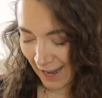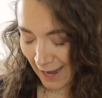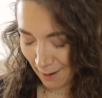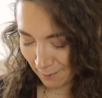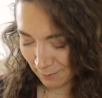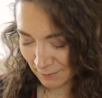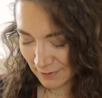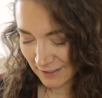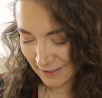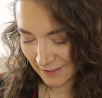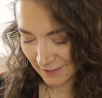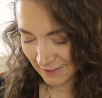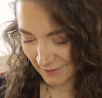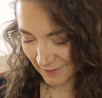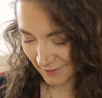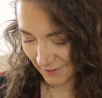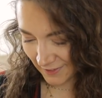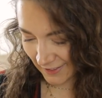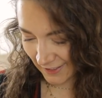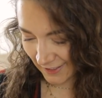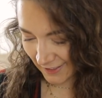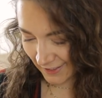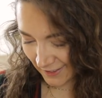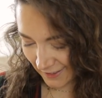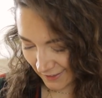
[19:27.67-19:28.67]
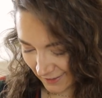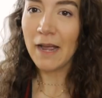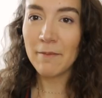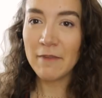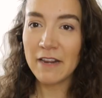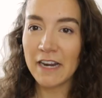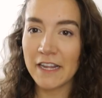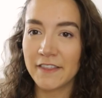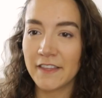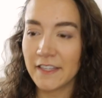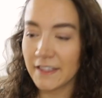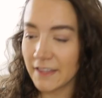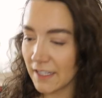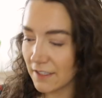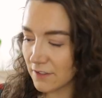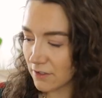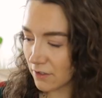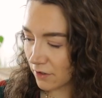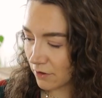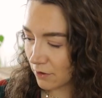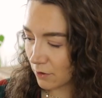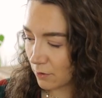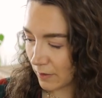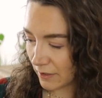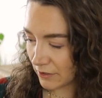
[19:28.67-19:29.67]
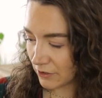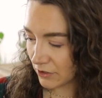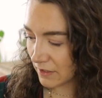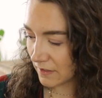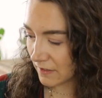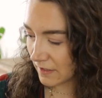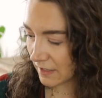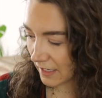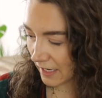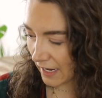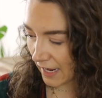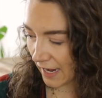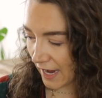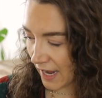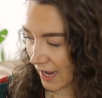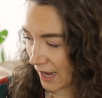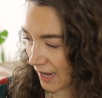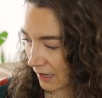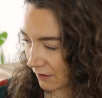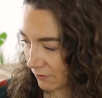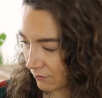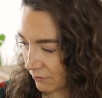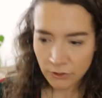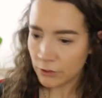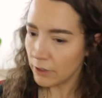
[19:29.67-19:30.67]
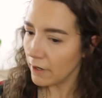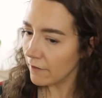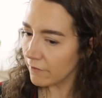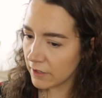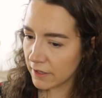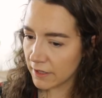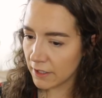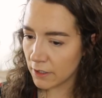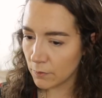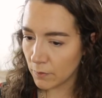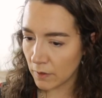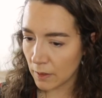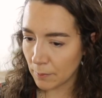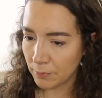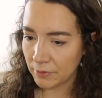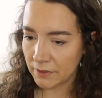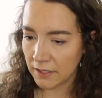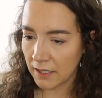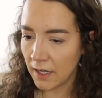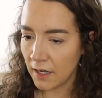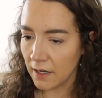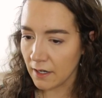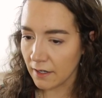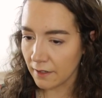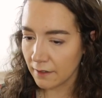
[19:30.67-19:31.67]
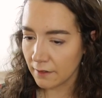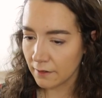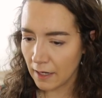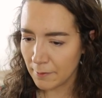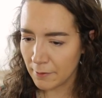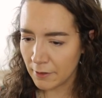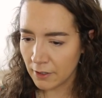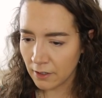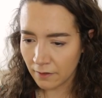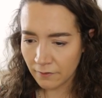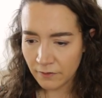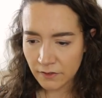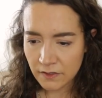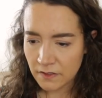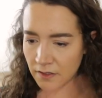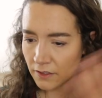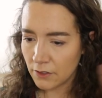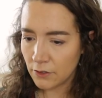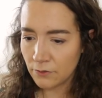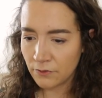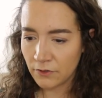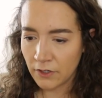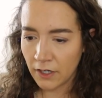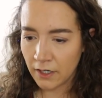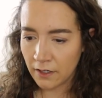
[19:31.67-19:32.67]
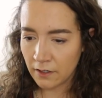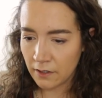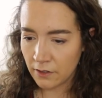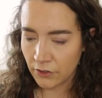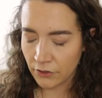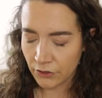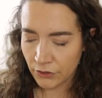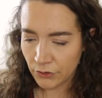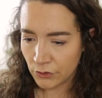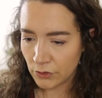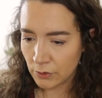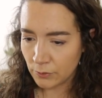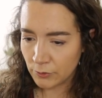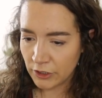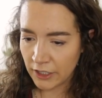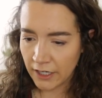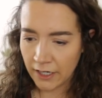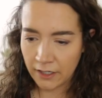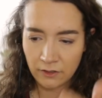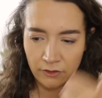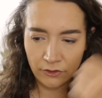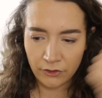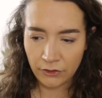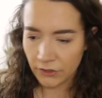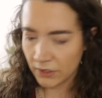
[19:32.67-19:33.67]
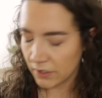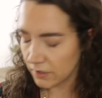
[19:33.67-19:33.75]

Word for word: Absolutely. I mean, I think that's all the questions that I have. Do you have anything you want to plug? I mean, obviously you've got your YouTube channel, your